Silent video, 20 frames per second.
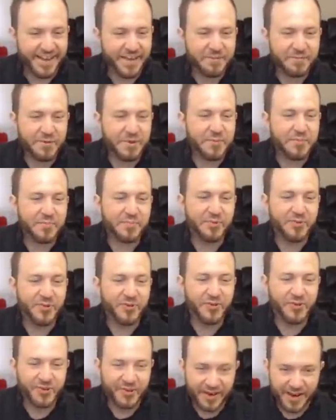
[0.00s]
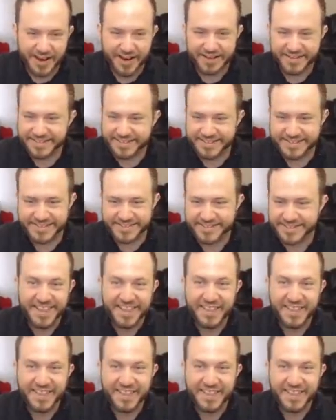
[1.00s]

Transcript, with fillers: am impressed.